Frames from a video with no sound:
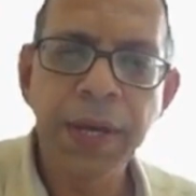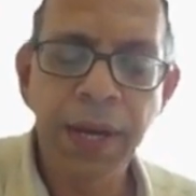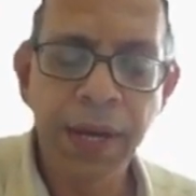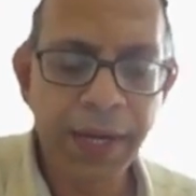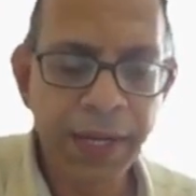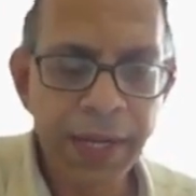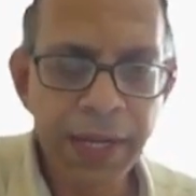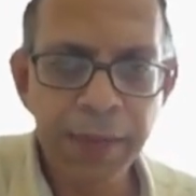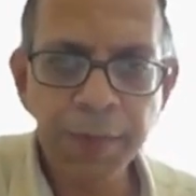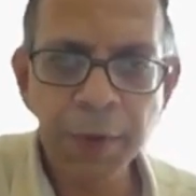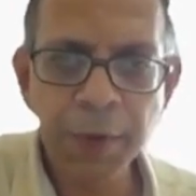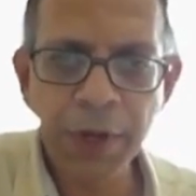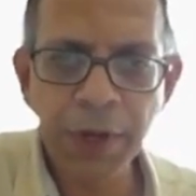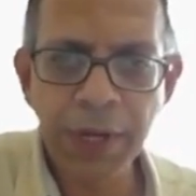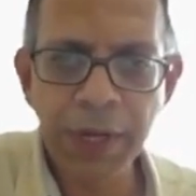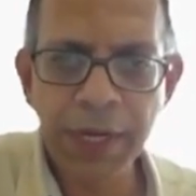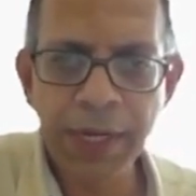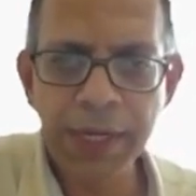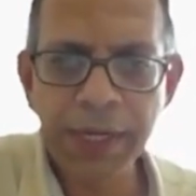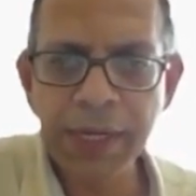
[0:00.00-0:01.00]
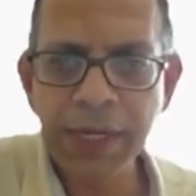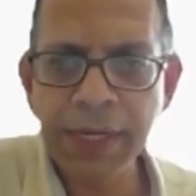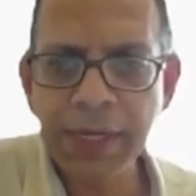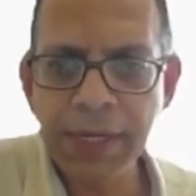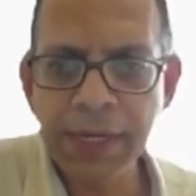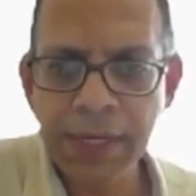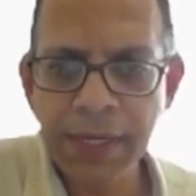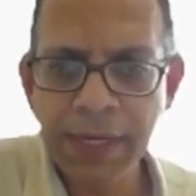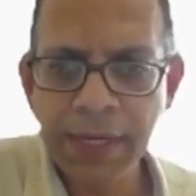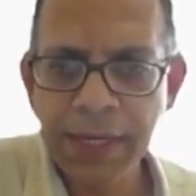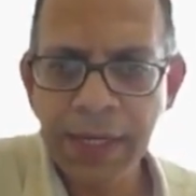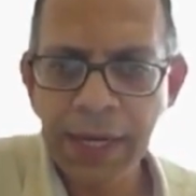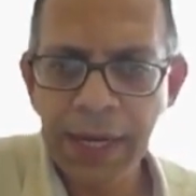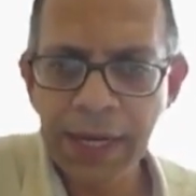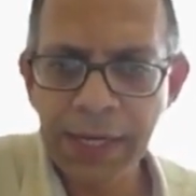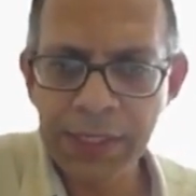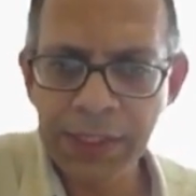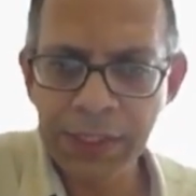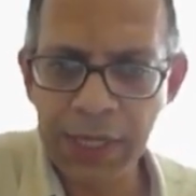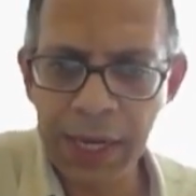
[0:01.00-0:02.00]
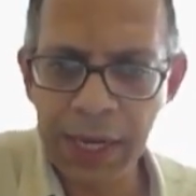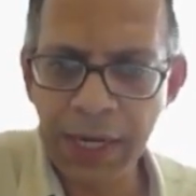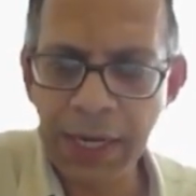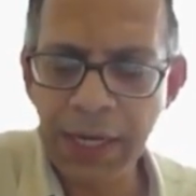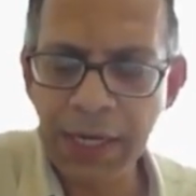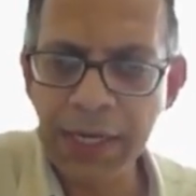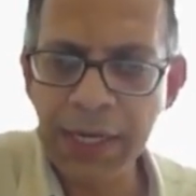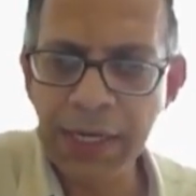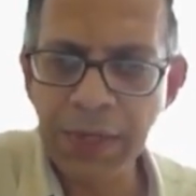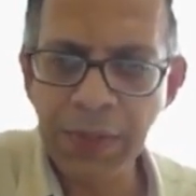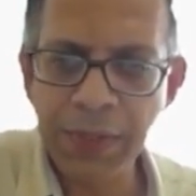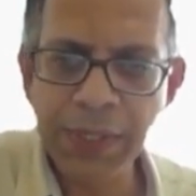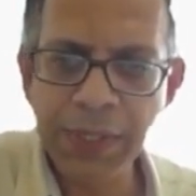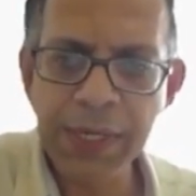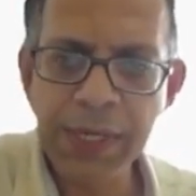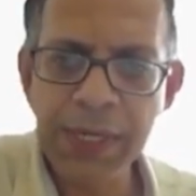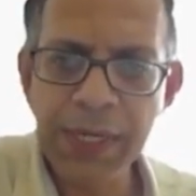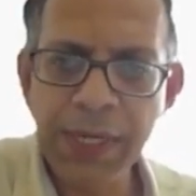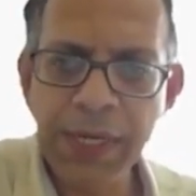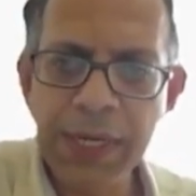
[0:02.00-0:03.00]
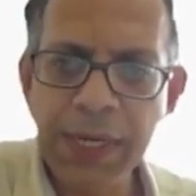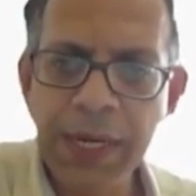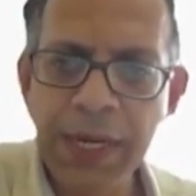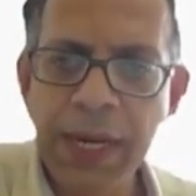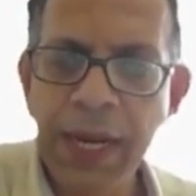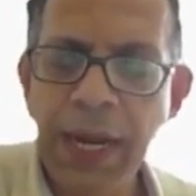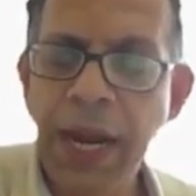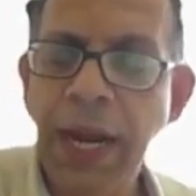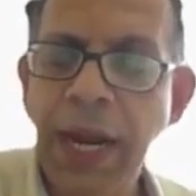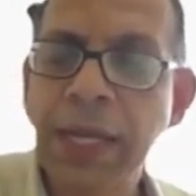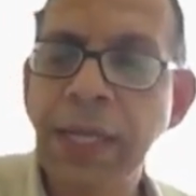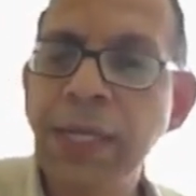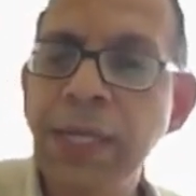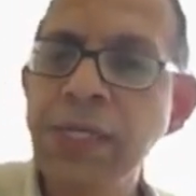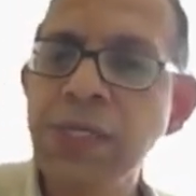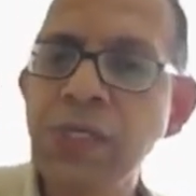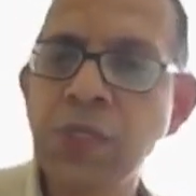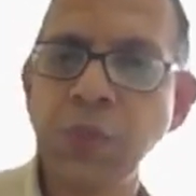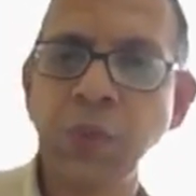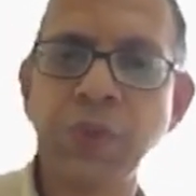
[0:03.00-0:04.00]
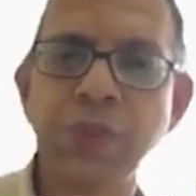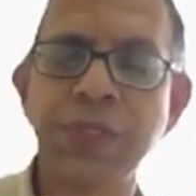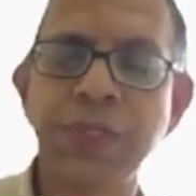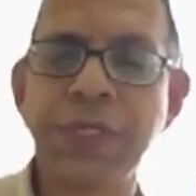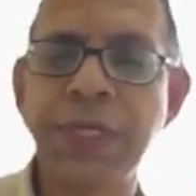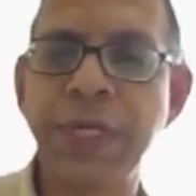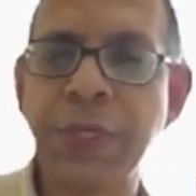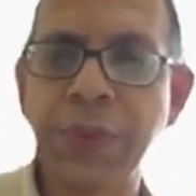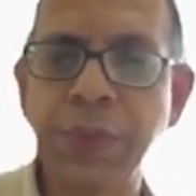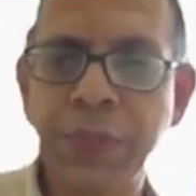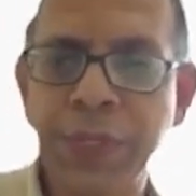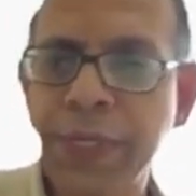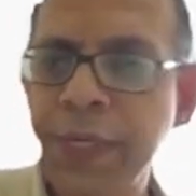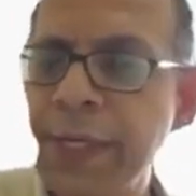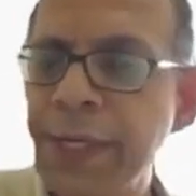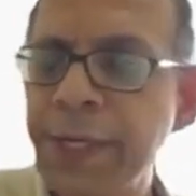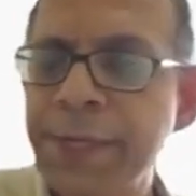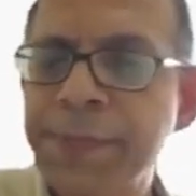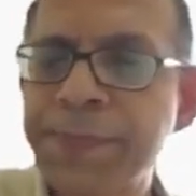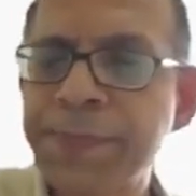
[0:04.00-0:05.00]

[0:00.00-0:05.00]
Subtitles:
a demodulator, a channel decoder, and the source decoder.